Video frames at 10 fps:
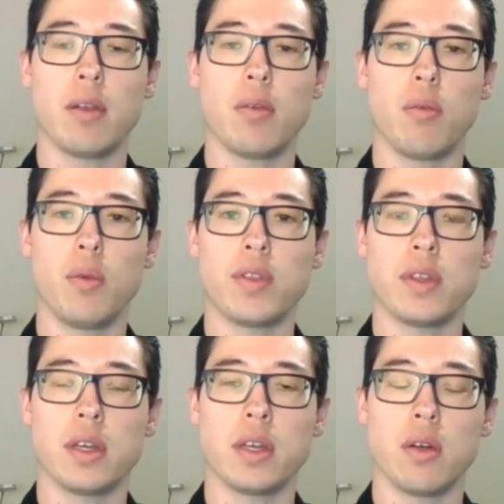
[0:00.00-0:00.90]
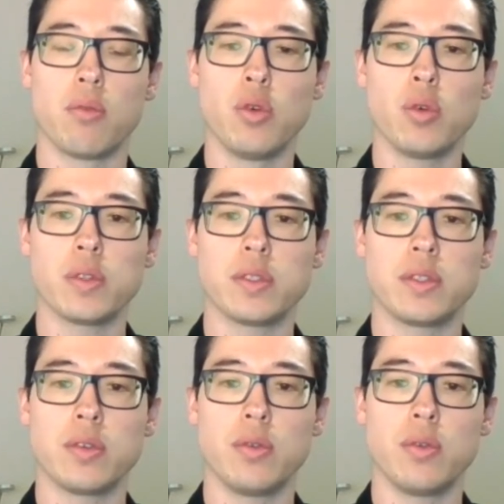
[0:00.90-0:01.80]
And with the
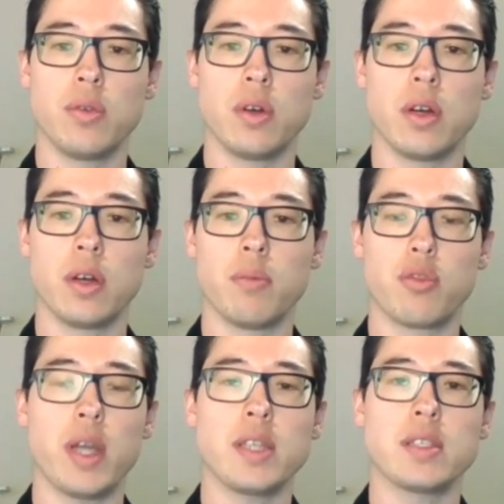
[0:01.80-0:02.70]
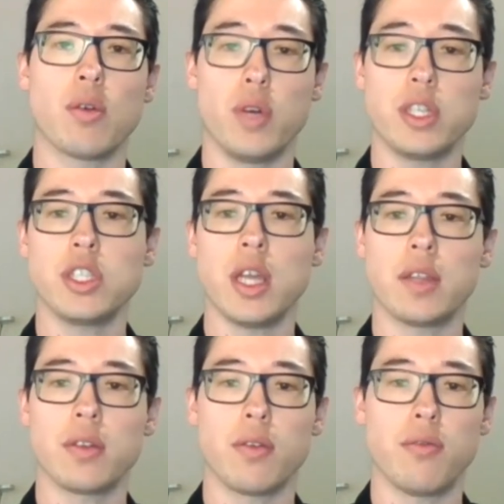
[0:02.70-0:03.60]
rules to trace the
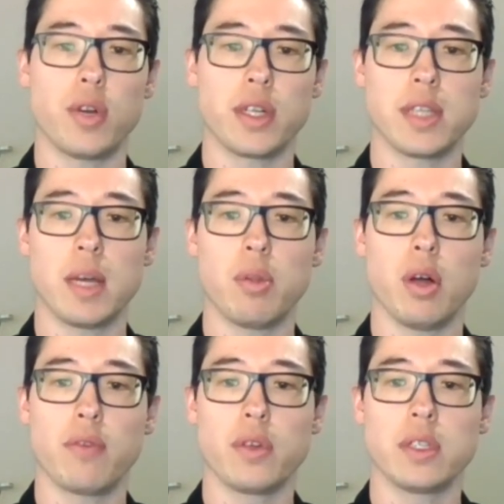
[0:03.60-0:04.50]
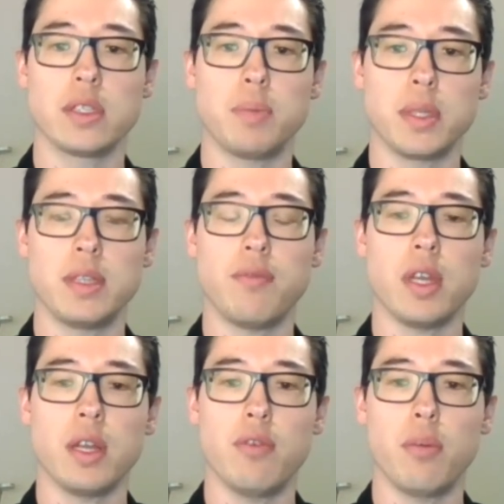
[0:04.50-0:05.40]
originator, for example, of a
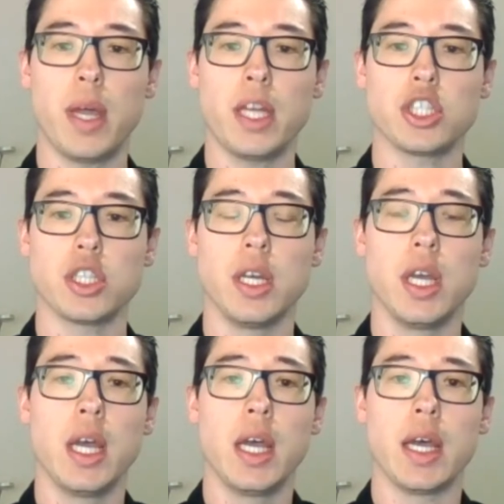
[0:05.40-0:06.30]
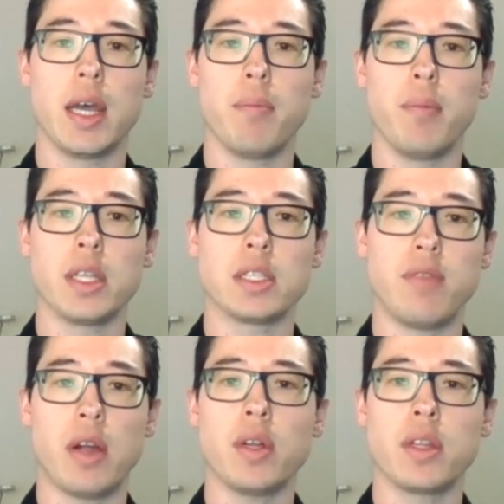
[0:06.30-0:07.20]
specific information, it
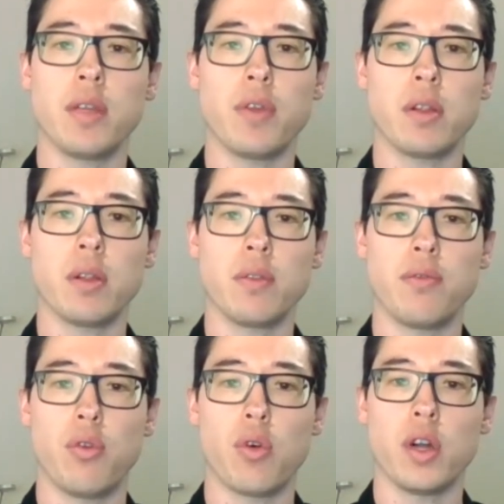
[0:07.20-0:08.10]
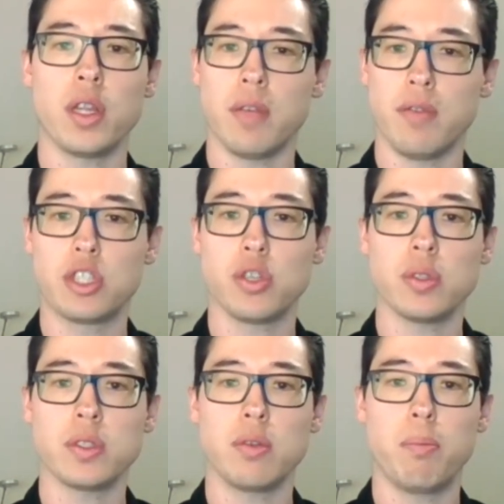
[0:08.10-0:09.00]
is very difficult for
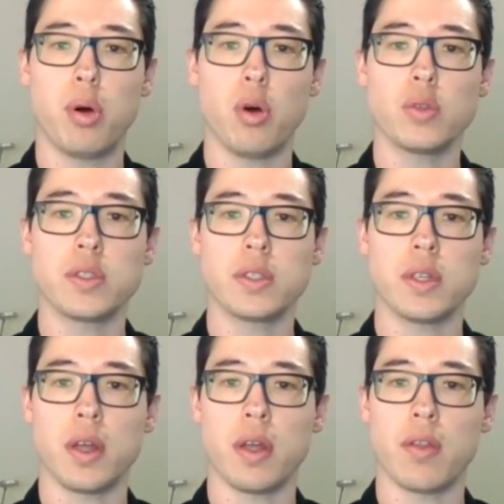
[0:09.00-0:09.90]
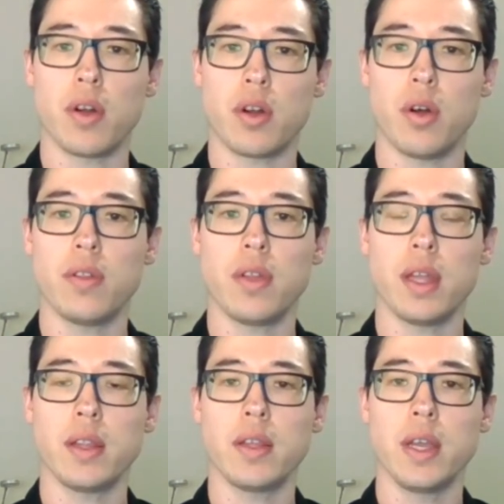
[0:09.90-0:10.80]
individuals to post their
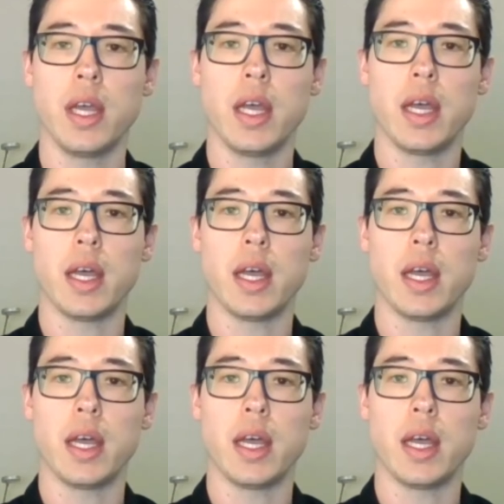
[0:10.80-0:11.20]
content